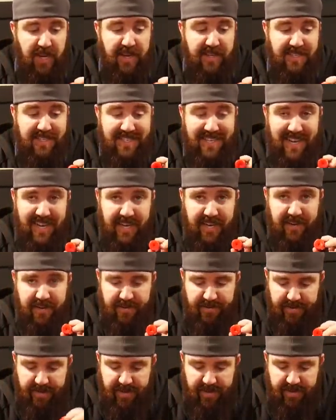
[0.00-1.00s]
socket
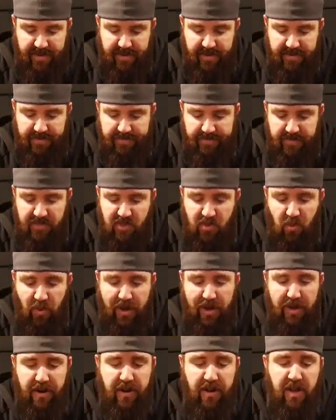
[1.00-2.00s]
end
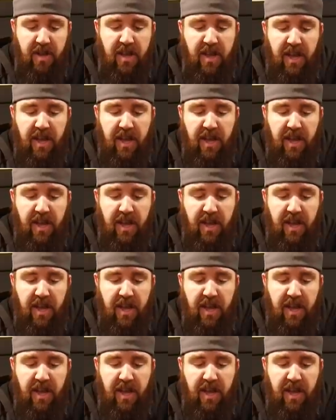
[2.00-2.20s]
squared,